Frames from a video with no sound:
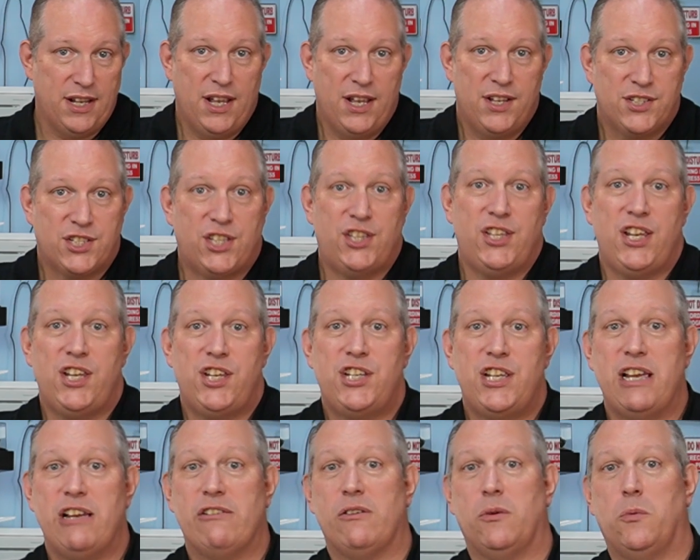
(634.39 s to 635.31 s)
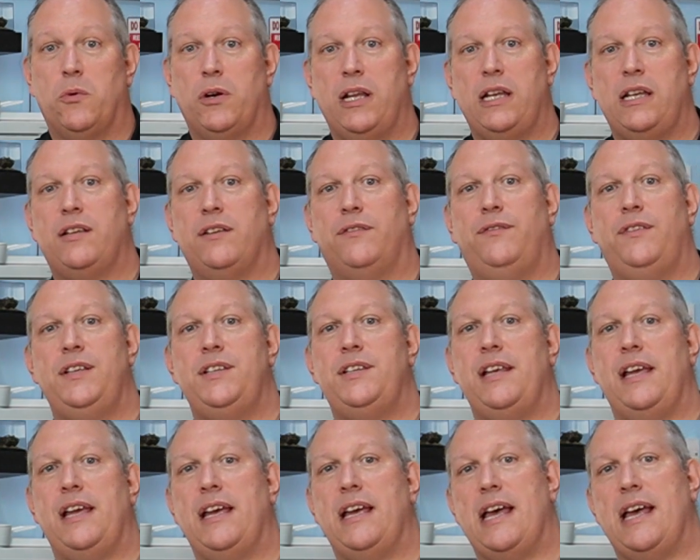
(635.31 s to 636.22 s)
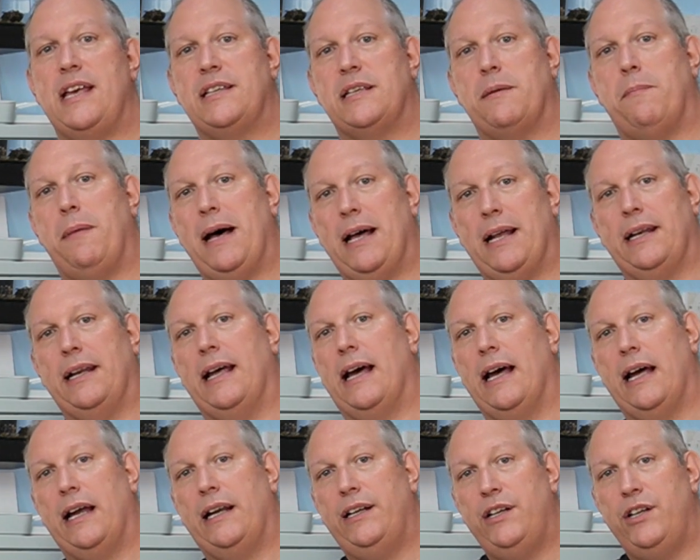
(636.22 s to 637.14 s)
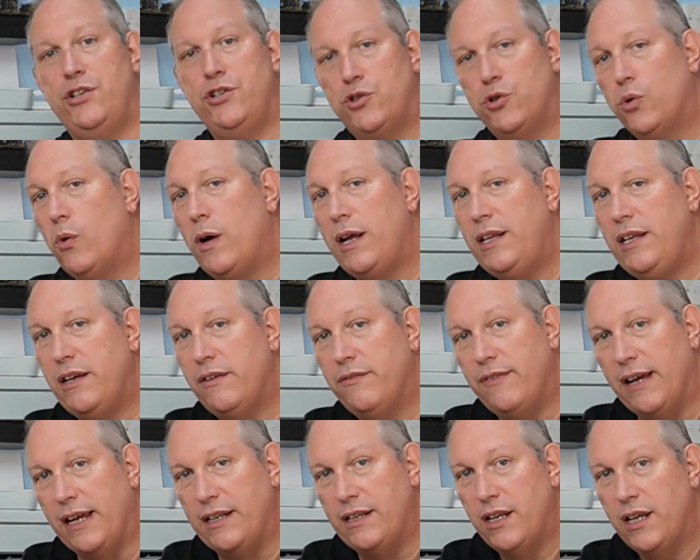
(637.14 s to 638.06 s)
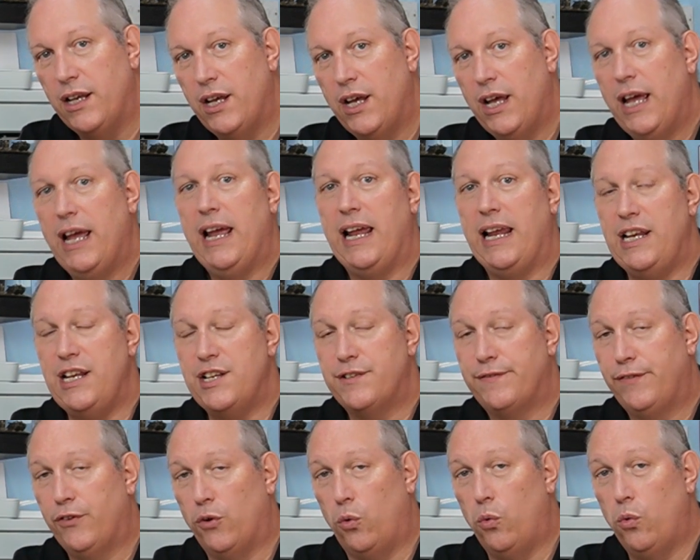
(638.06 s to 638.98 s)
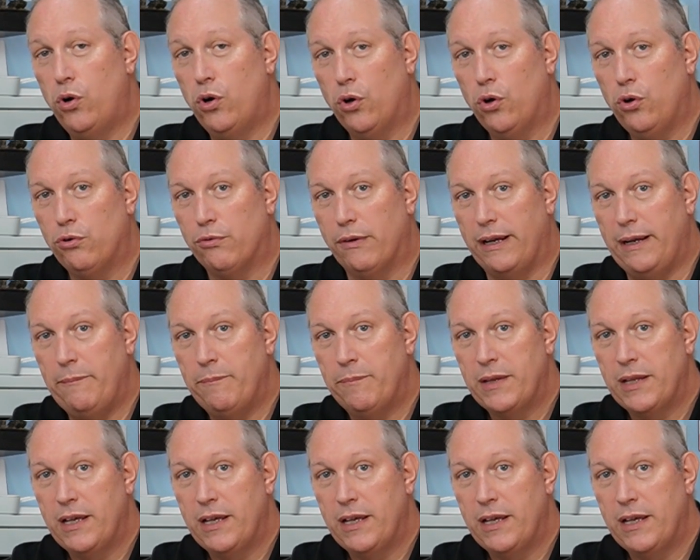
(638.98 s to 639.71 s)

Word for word: So this year I wanted to visit as a punter and enjoy the event in its full glory.